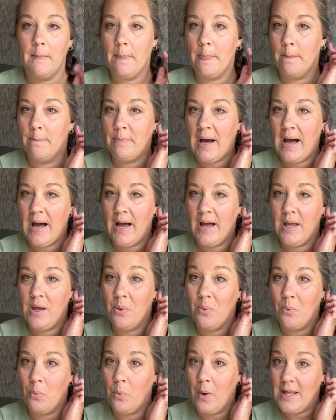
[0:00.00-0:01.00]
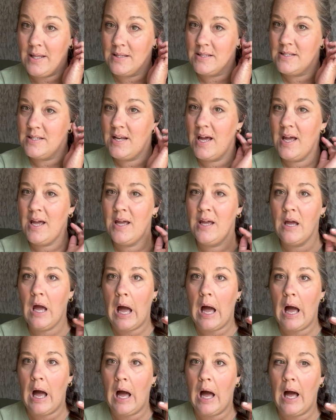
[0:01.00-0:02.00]
by Wednesday
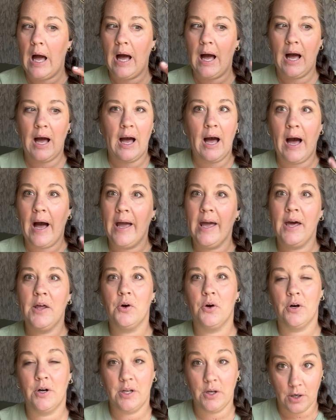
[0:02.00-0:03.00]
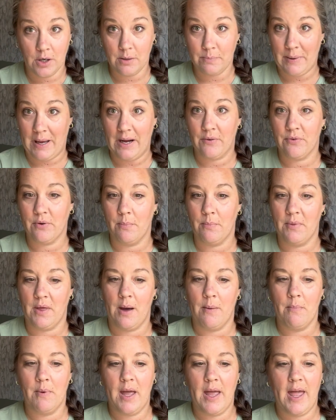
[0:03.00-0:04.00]
I had already heard back from
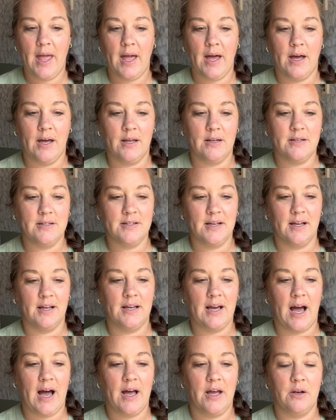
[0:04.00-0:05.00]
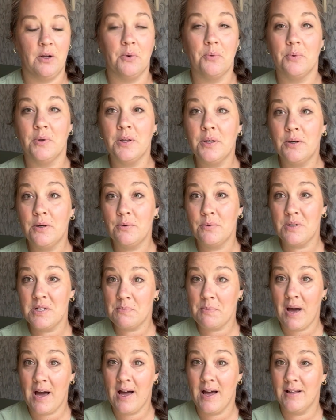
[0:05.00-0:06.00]
them and gotten a really good
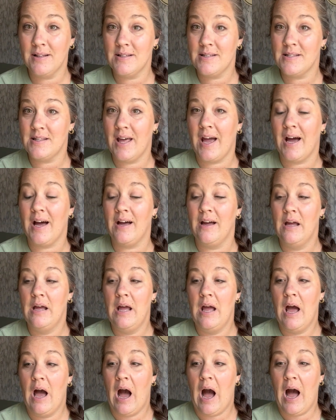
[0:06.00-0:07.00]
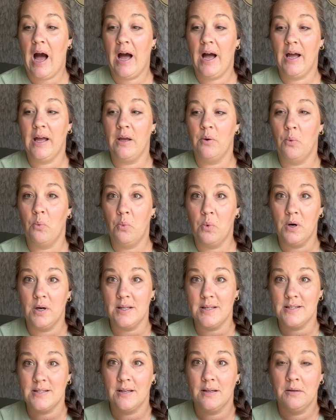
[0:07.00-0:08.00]
response that I
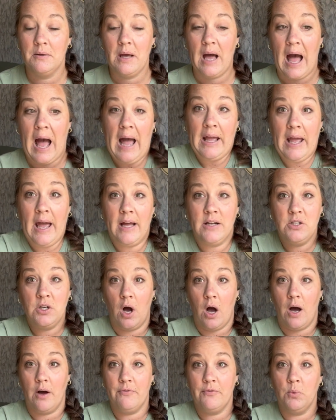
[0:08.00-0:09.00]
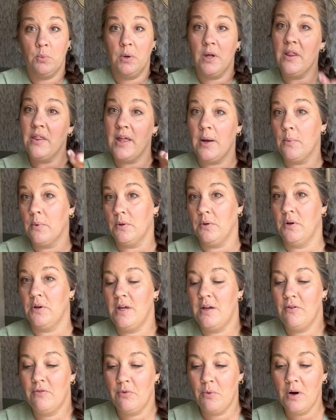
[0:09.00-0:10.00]
had to offer what they were
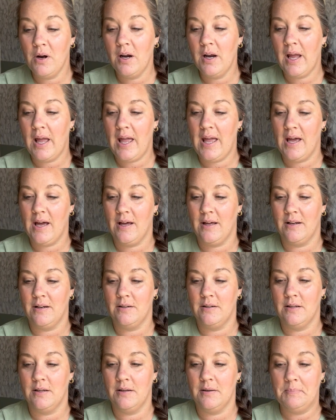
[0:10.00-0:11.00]
looking for, and